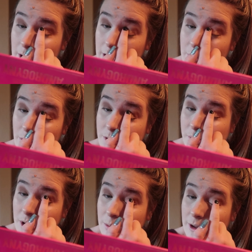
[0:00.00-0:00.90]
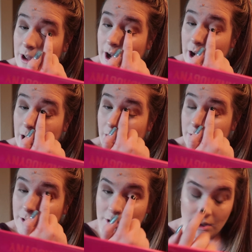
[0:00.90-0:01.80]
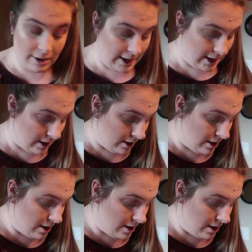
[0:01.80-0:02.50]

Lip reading: and we're just going to put that all over the lid,